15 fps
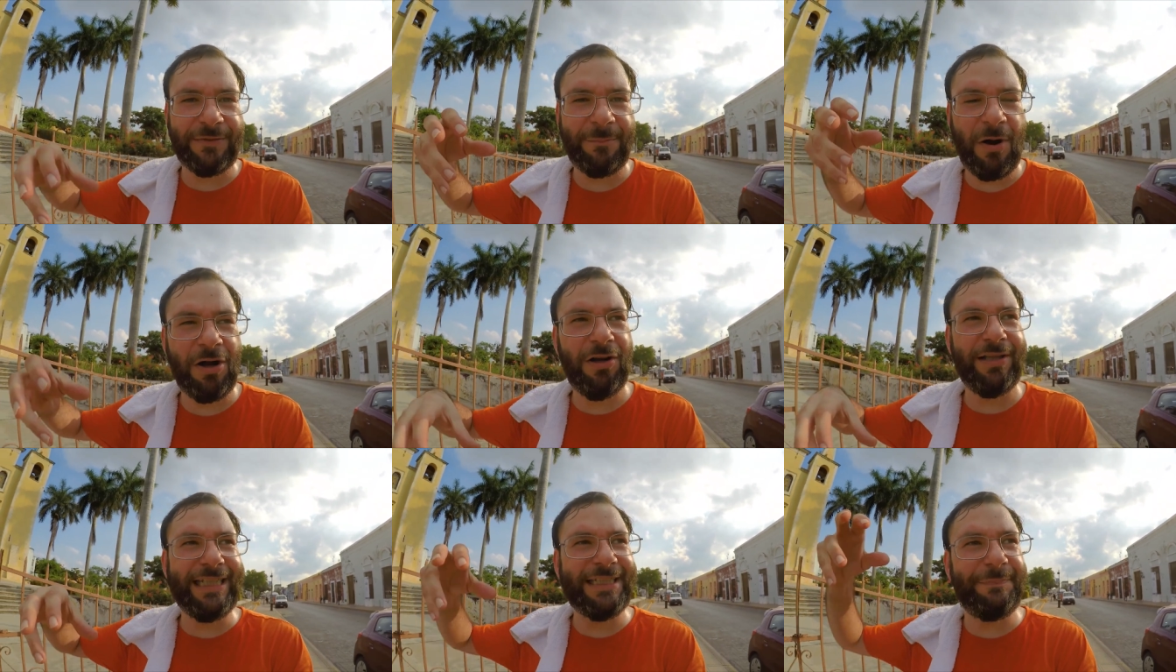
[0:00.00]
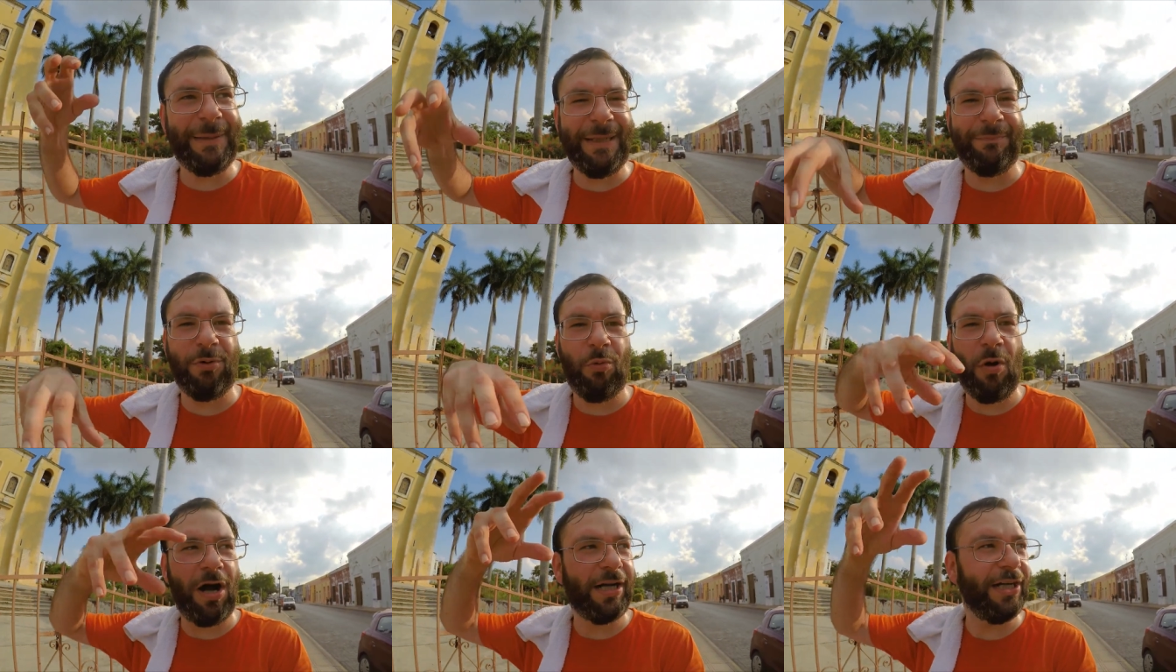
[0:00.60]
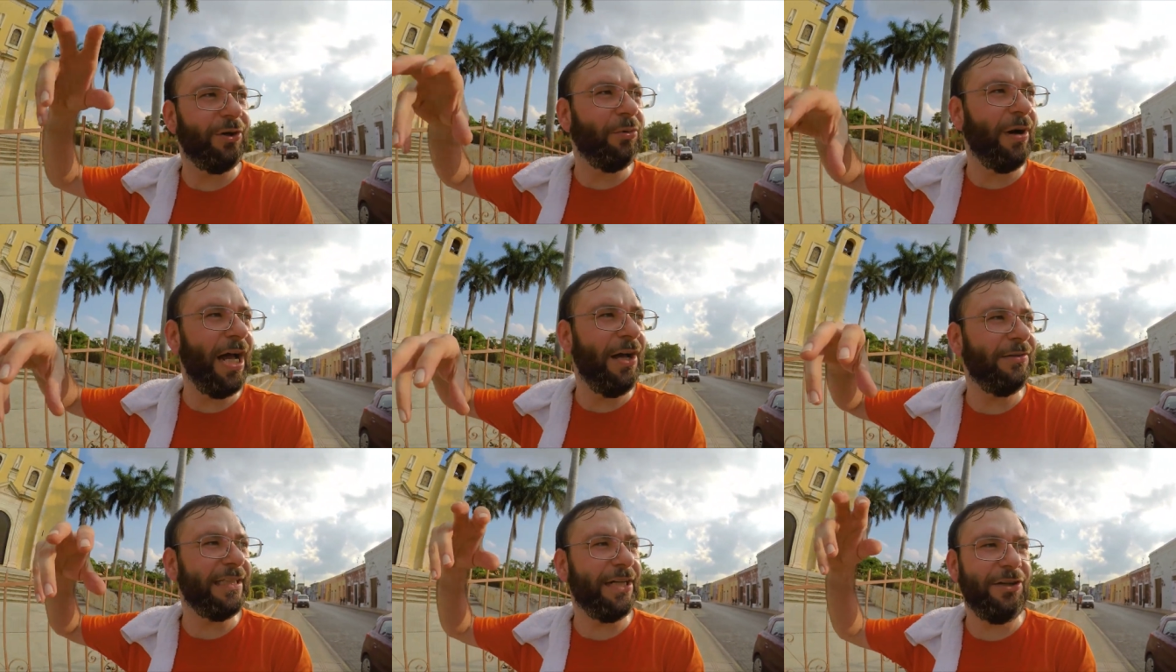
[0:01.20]
from all of these people walking
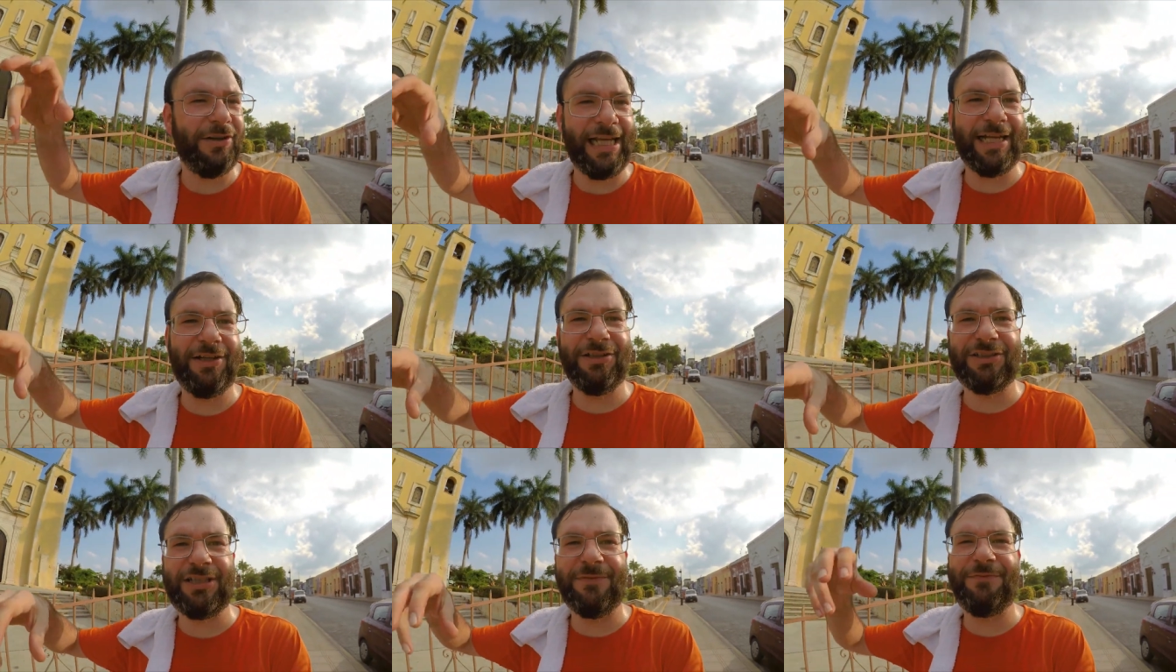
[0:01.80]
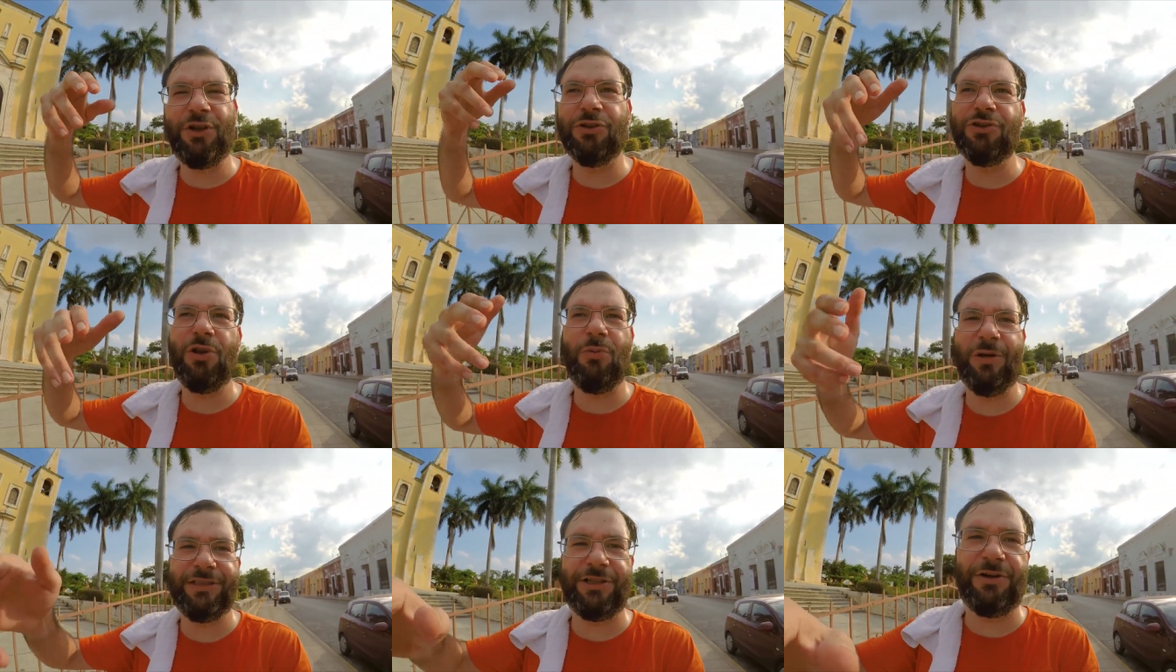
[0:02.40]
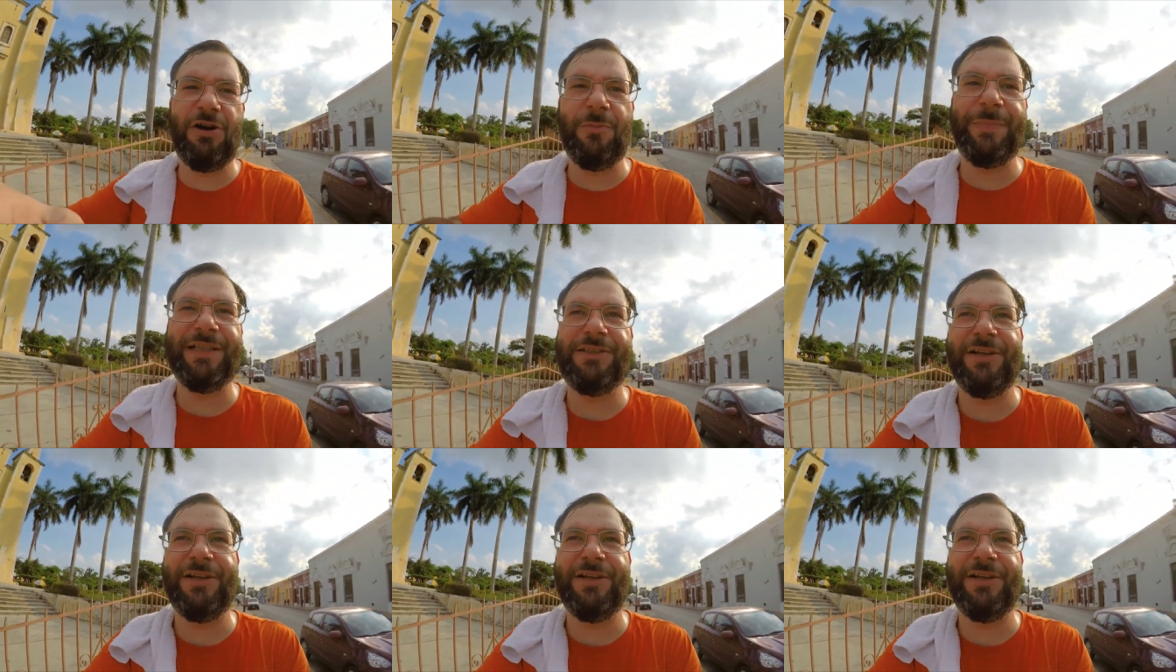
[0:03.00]
around and all that good stuff, those are the ones that are open.